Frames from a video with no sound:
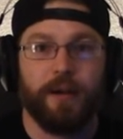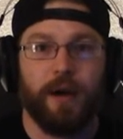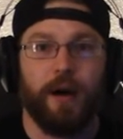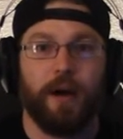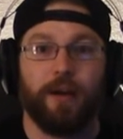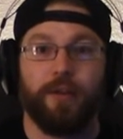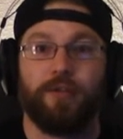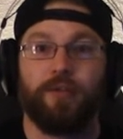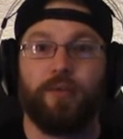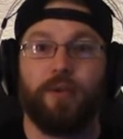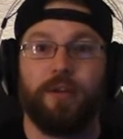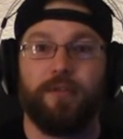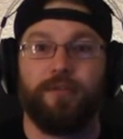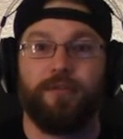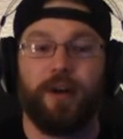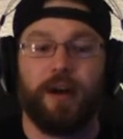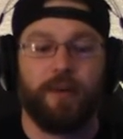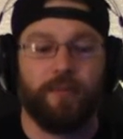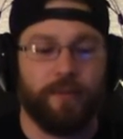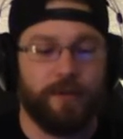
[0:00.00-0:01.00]
on a 20
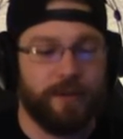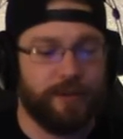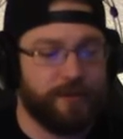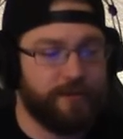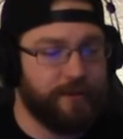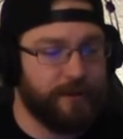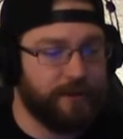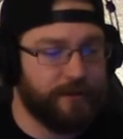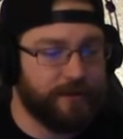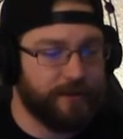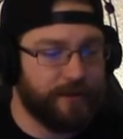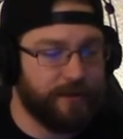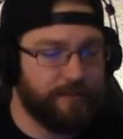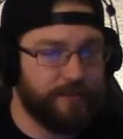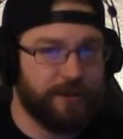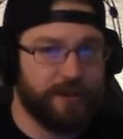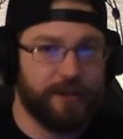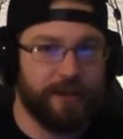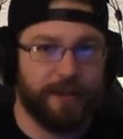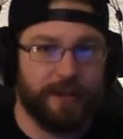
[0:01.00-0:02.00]
fight win streak or some
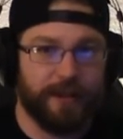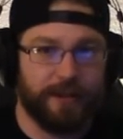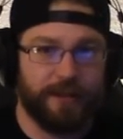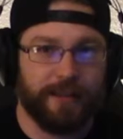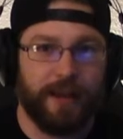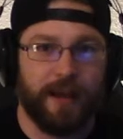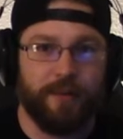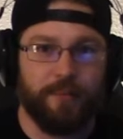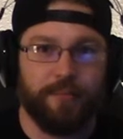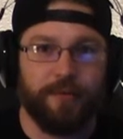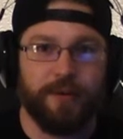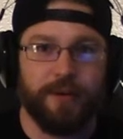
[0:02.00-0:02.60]
shit like that.